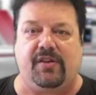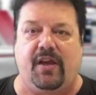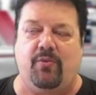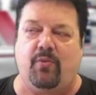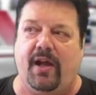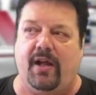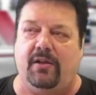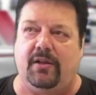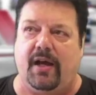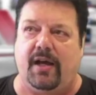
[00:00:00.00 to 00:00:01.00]
say,
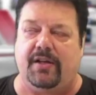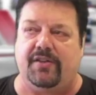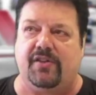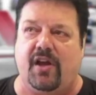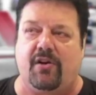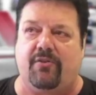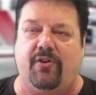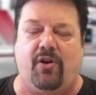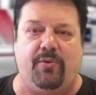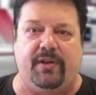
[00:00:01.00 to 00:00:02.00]
well, it's not our
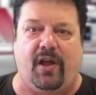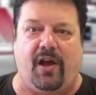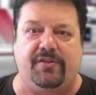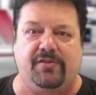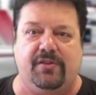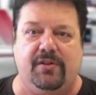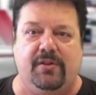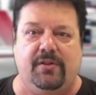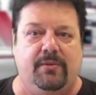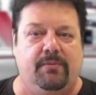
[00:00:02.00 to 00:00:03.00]
fault we lost?
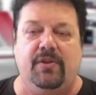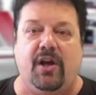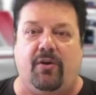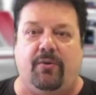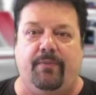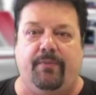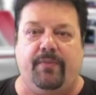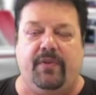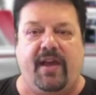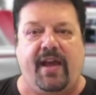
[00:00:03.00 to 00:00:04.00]
No.
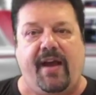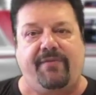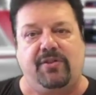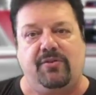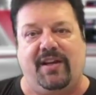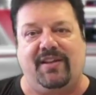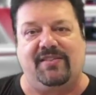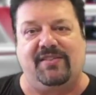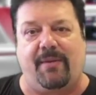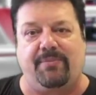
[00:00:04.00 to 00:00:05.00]
They have to
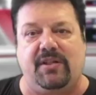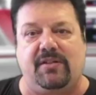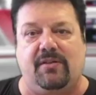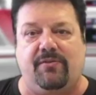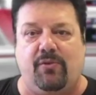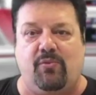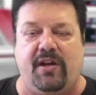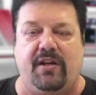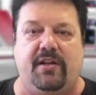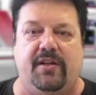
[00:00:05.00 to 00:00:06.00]
accept it for
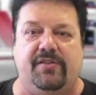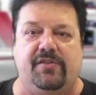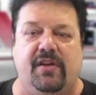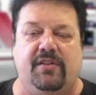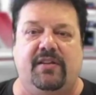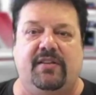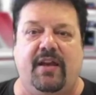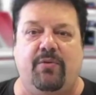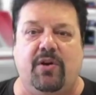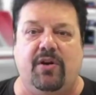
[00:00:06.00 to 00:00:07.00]
what it is, that
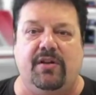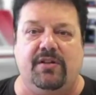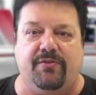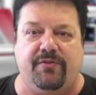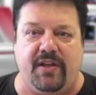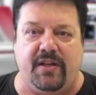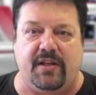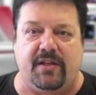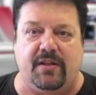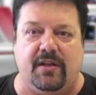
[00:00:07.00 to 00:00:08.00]
they were
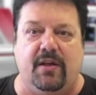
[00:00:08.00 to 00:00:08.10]
defeated,